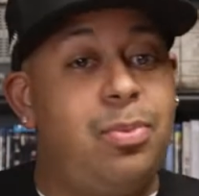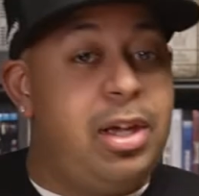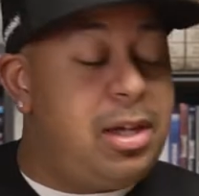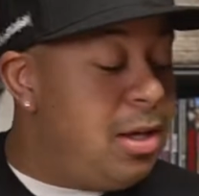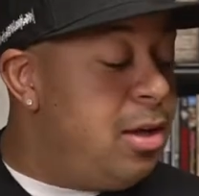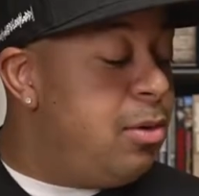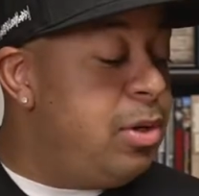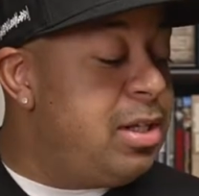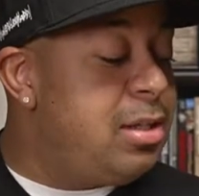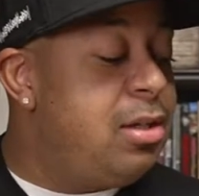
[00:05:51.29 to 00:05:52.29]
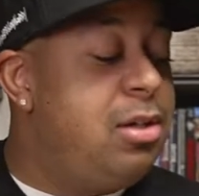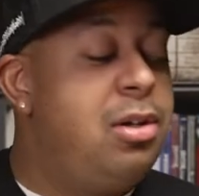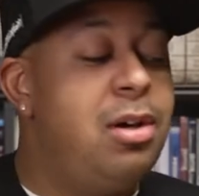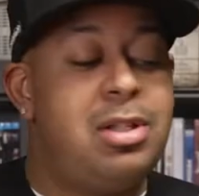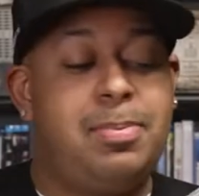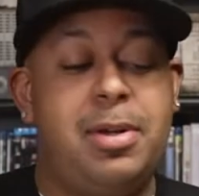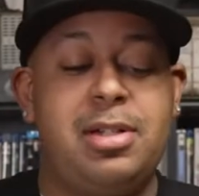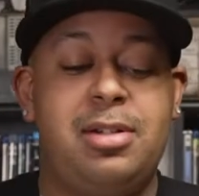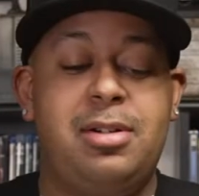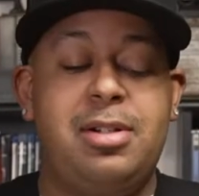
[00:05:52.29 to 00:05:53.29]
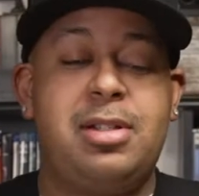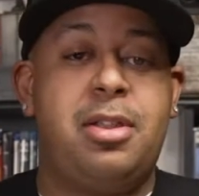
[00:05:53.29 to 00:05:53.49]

week was Ghostbusters,